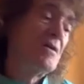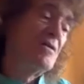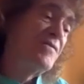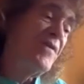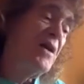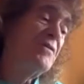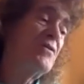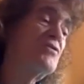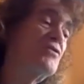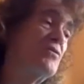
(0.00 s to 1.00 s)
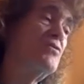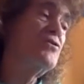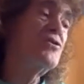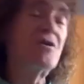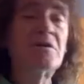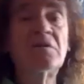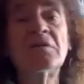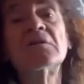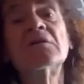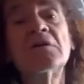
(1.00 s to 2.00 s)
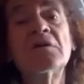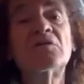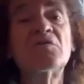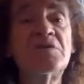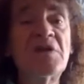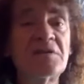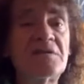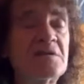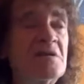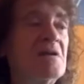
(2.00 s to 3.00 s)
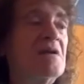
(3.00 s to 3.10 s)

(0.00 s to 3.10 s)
found a solution to this.